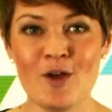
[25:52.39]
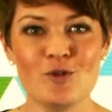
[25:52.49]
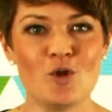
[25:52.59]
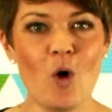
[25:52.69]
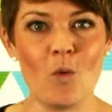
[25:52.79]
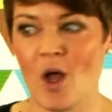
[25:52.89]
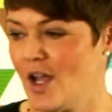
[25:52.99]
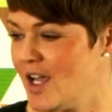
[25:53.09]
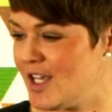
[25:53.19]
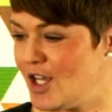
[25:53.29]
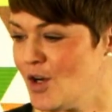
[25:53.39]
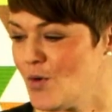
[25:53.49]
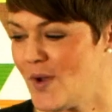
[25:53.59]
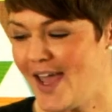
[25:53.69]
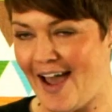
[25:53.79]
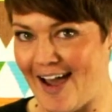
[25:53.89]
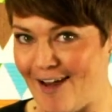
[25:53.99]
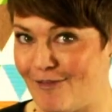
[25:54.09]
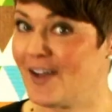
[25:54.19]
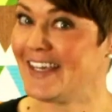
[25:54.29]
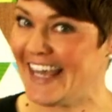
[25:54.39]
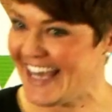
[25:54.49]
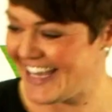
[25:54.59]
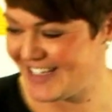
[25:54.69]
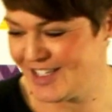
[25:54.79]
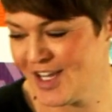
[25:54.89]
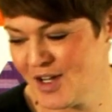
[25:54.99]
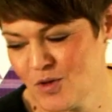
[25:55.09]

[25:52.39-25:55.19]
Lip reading: So here we have kits.